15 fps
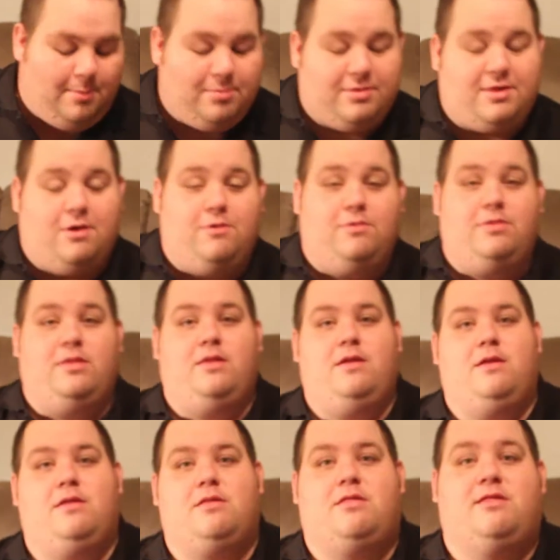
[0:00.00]
So
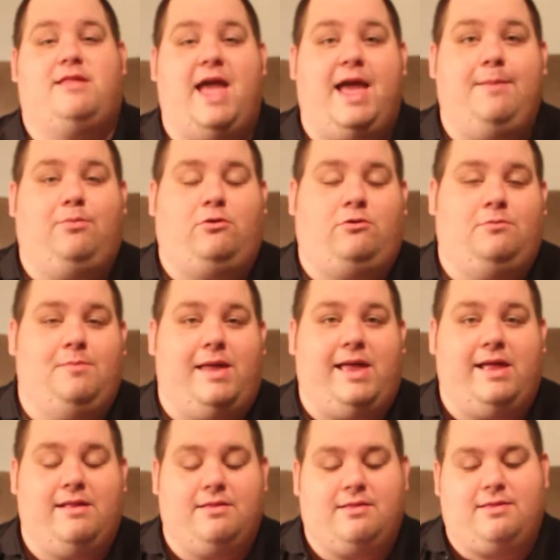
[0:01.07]
stable
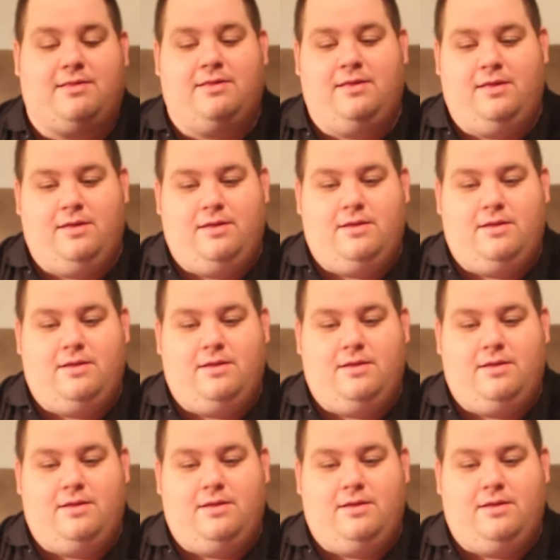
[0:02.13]
means